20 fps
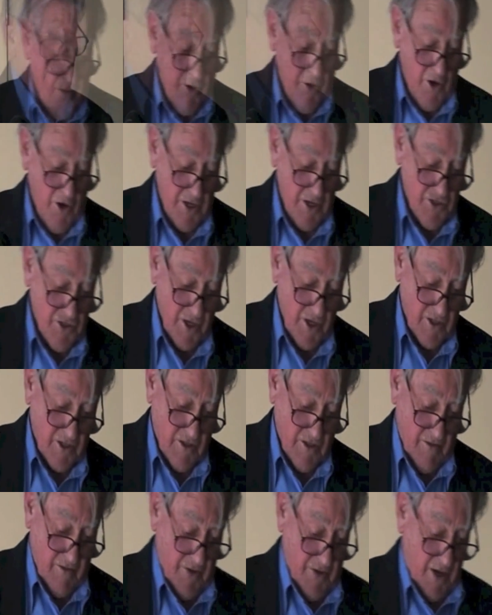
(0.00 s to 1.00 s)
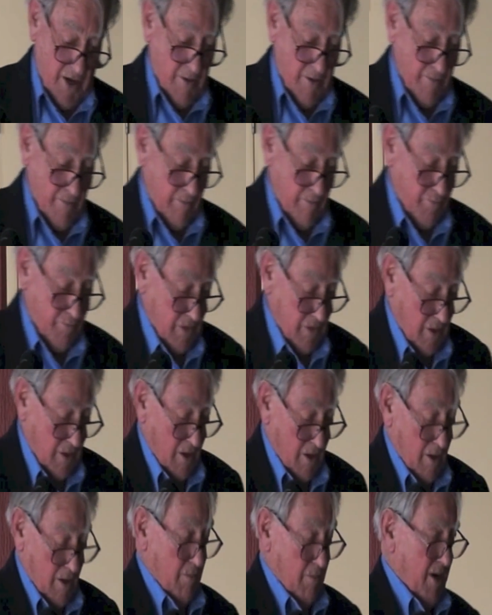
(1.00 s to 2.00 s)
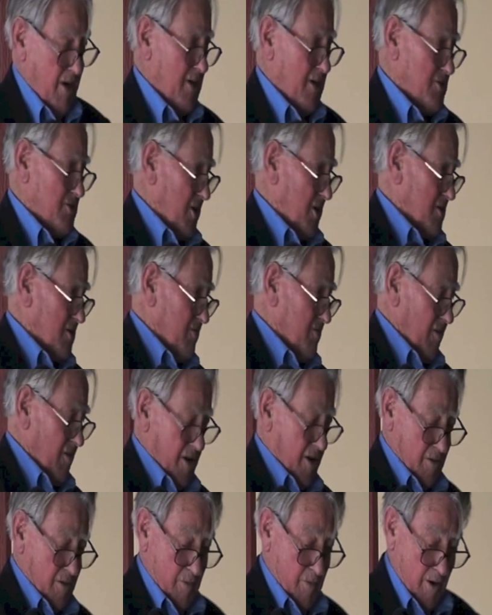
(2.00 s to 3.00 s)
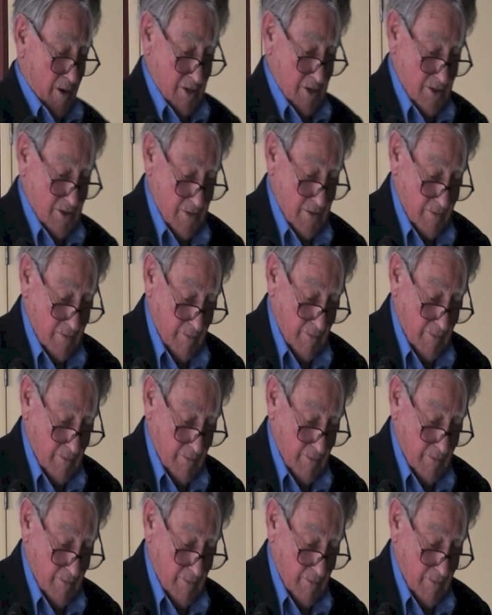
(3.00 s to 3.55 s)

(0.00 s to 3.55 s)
36 of the Mark 6 pilot bombers